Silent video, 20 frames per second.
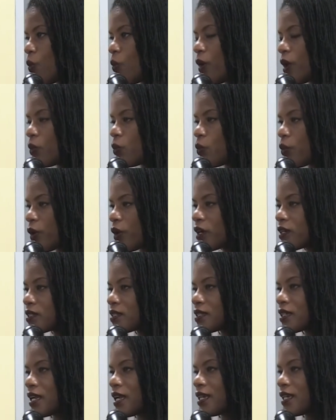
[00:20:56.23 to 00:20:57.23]
What
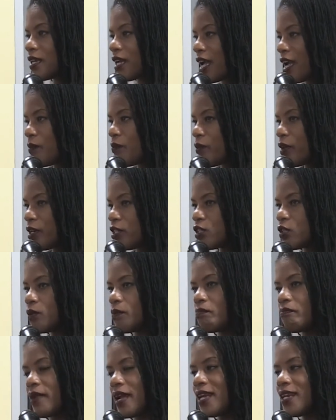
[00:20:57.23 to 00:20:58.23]
works in
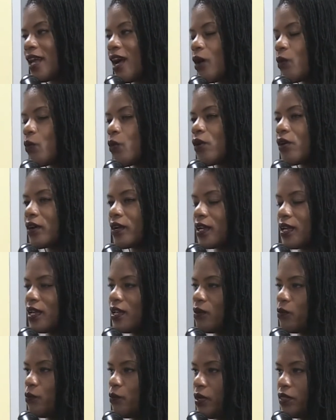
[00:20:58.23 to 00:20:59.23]
Cambridge may not work
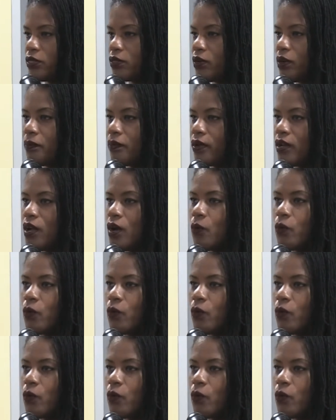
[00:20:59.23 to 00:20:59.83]
in Winthrop.